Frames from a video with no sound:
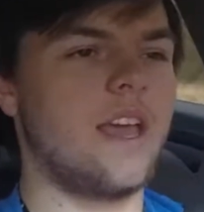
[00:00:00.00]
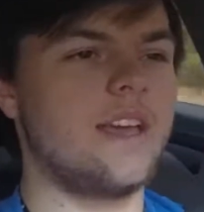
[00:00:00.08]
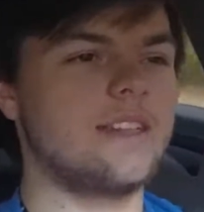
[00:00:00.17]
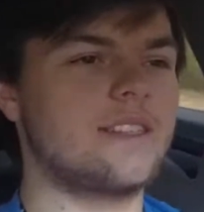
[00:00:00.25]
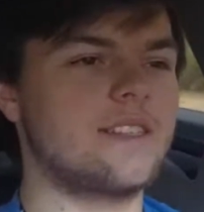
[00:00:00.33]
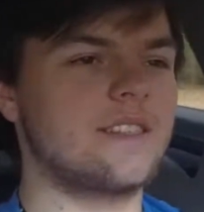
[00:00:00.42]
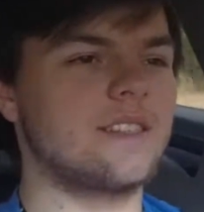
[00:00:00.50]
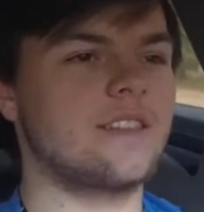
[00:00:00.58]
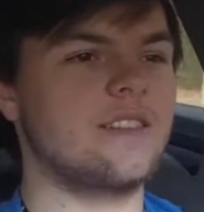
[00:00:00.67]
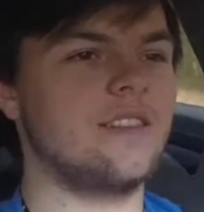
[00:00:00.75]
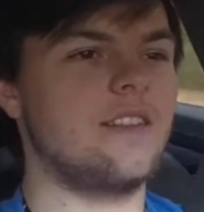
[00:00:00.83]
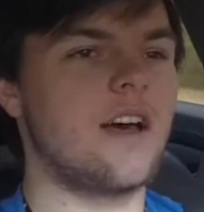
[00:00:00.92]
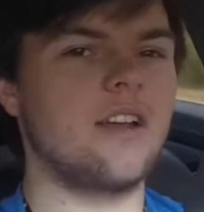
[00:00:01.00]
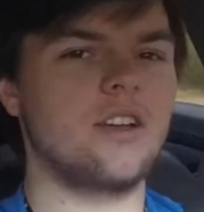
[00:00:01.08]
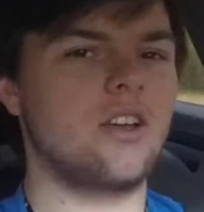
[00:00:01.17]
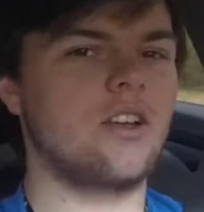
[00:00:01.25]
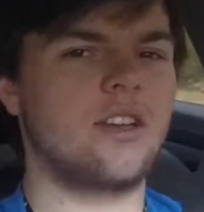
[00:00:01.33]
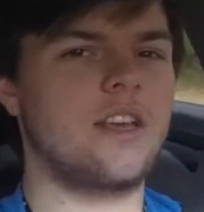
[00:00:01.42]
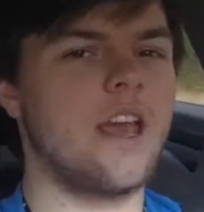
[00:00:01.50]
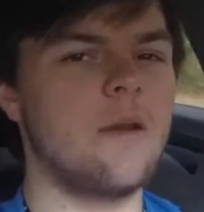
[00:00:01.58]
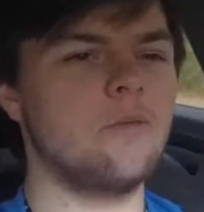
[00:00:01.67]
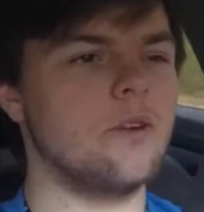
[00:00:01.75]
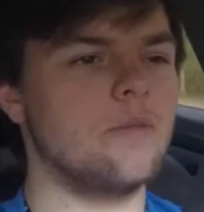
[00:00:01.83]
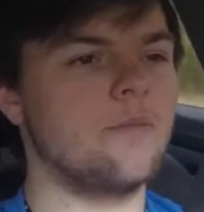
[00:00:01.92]
it's not a good
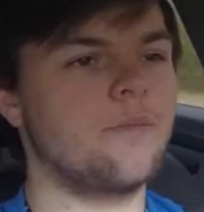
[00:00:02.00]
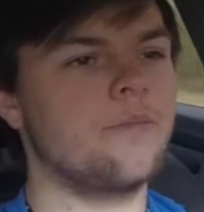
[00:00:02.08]
camera.